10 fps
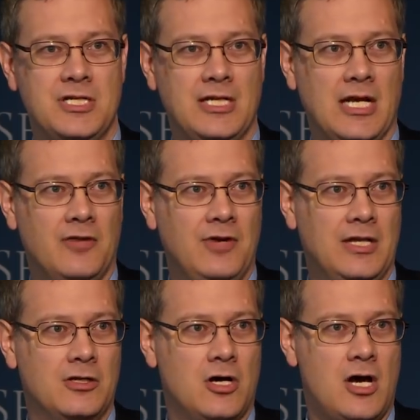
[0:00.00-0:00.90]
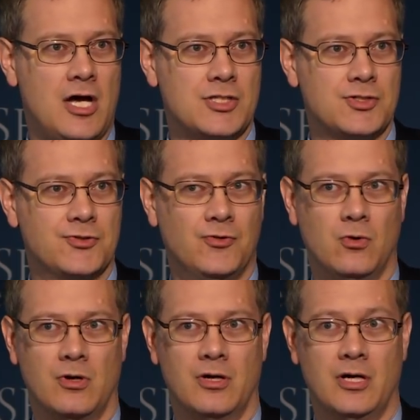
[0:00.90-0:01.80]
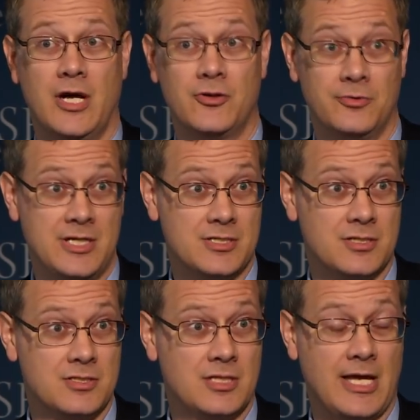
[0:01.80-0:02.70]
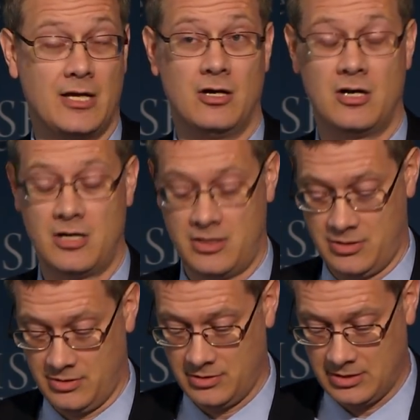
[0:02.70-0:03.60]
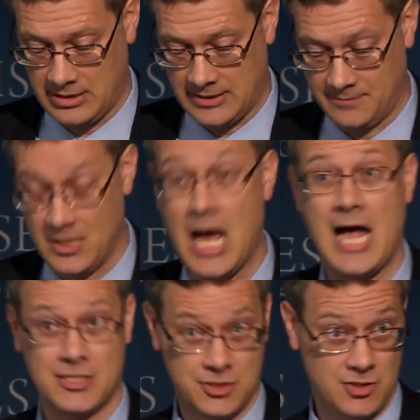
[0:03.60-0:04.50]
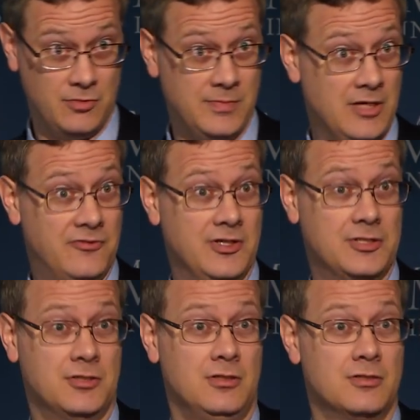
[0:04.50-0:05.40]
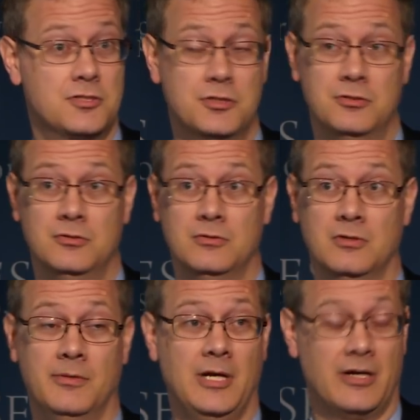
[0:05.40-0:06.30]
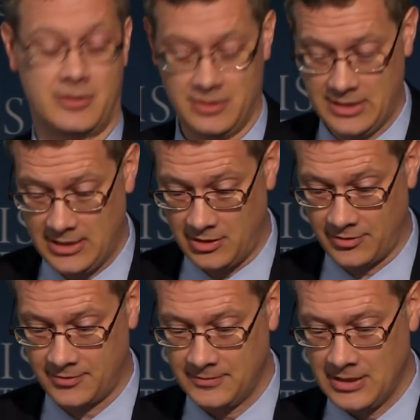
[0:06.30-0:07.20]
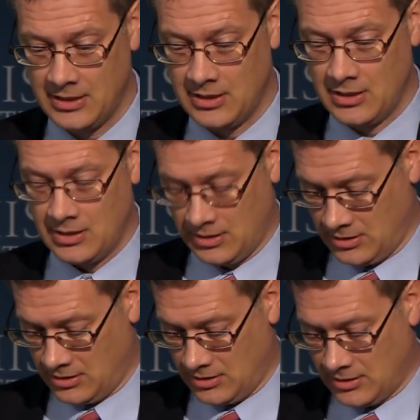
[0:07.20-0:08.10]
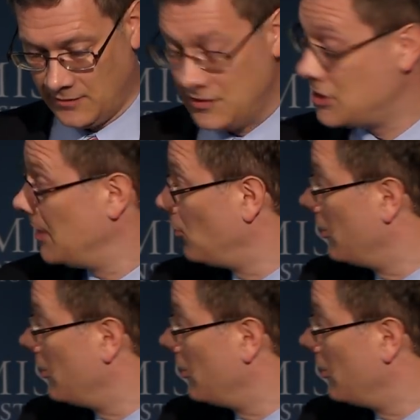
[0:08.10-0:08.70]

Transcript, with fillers: seeing elevated costs for other reasons that are uh, not so beneficial to American health. Vijay